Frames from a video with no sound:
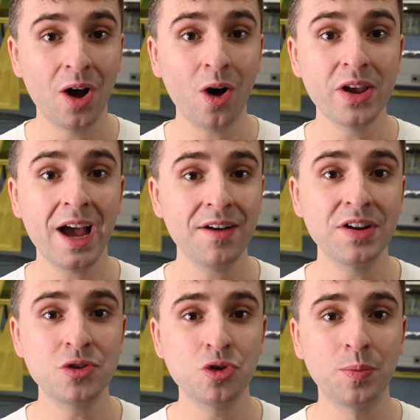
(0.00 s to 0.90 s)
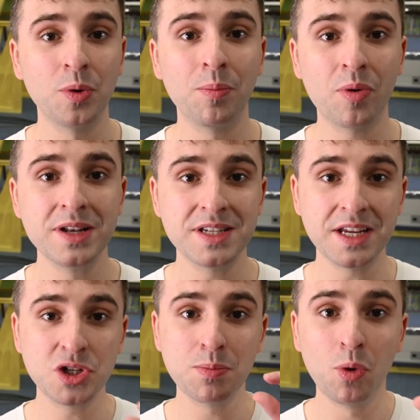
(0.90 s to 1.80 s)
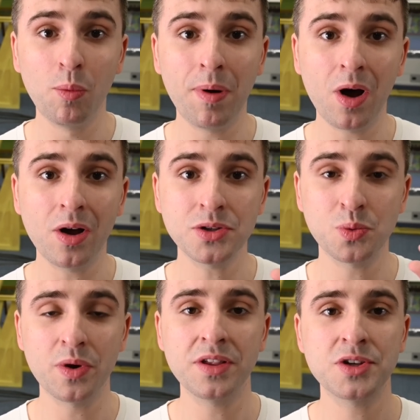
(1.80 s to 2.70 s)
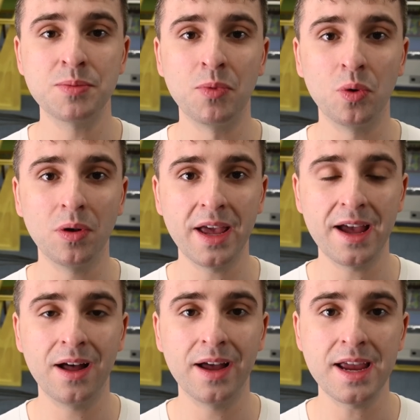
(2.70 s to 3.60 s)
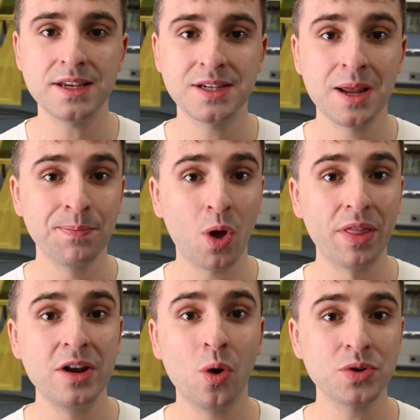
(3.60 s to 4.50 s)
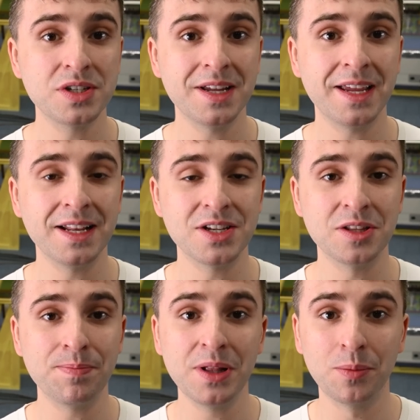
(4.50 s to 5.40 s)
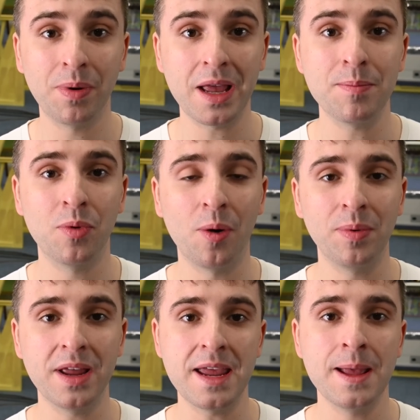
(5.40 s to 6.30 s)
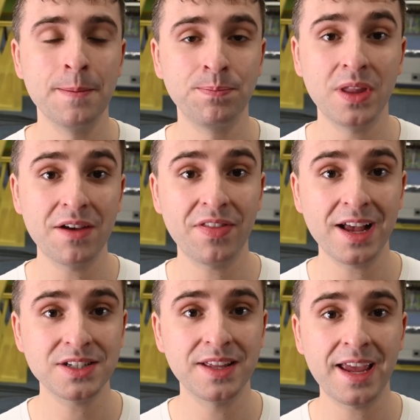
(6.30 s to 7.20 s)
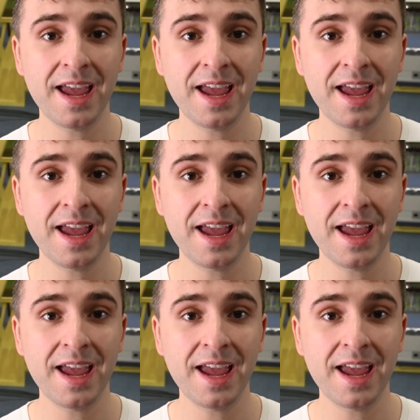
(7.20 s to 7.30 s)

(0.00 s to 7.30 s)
Are you having trouble printing small parts with small layer heights? Are they not sticking to the build plate properly? If that's the